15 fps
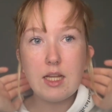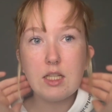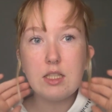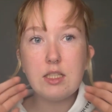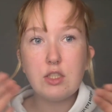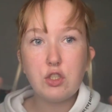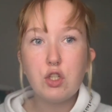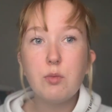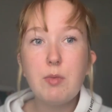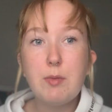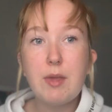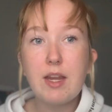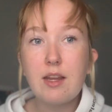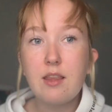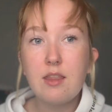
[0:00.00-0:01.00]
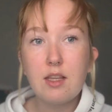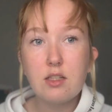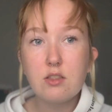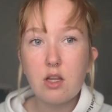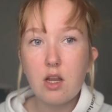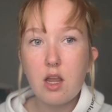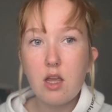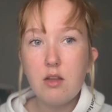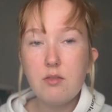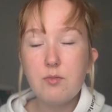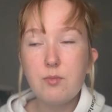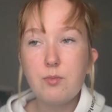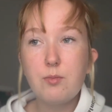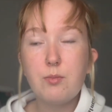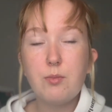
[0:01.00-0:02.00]
it should be making things lighter,
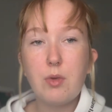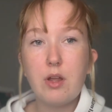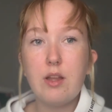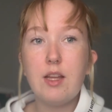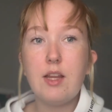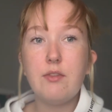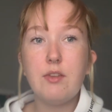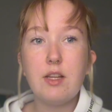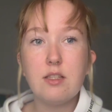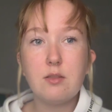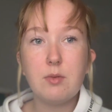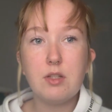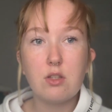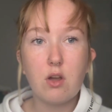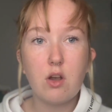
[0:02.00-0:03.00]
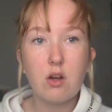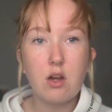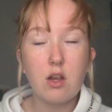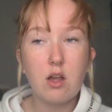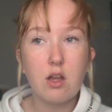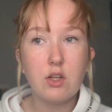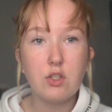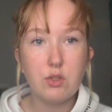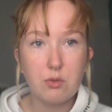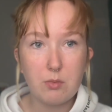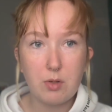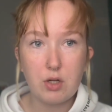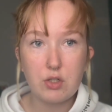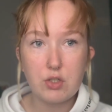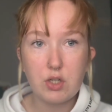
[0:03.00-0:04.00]
but if it is a bit dark, I do
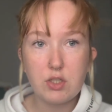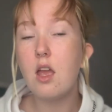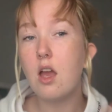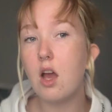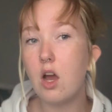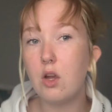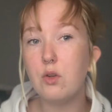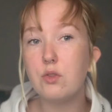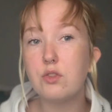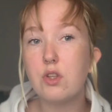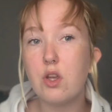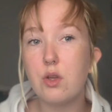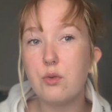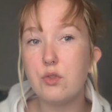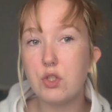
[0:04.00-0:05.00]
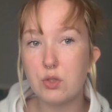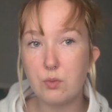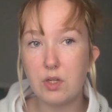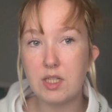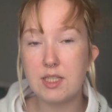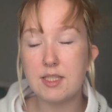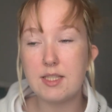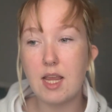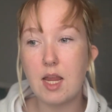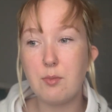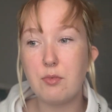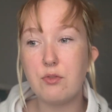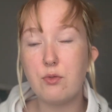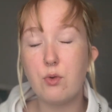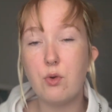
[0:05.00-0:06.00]
apologise. I also just wanted to say
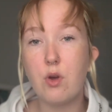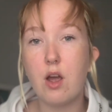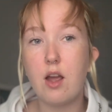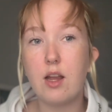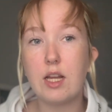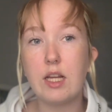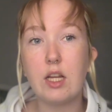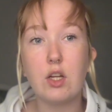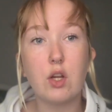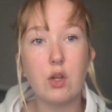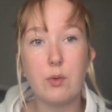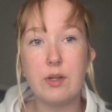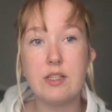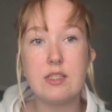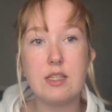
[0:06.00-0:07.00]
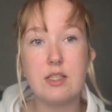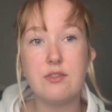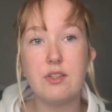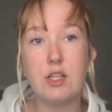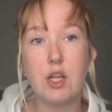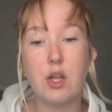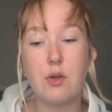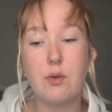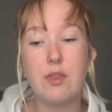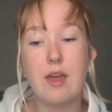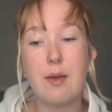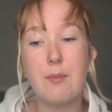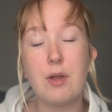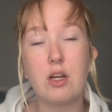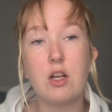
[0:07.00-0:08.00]
before I go into this video that
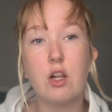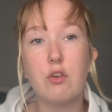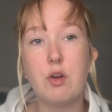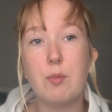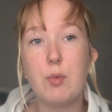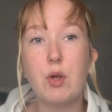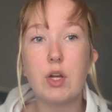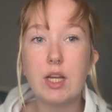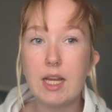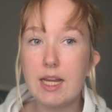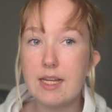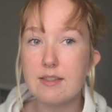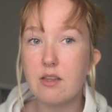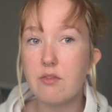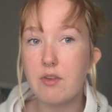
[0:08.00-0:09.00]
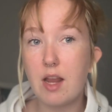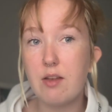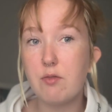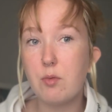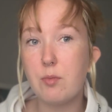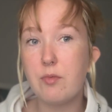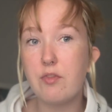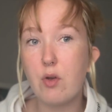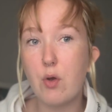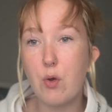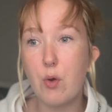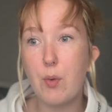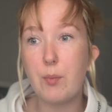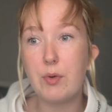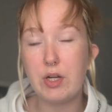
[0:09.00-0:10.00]
my colouring book is available for
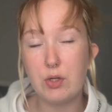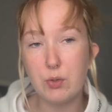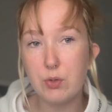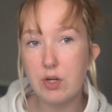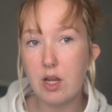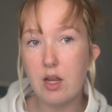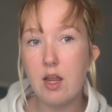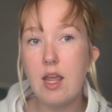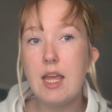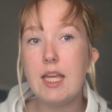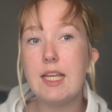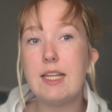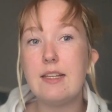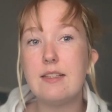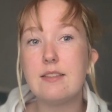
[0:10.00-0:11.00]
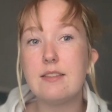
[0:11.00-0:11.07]
pre-order. It is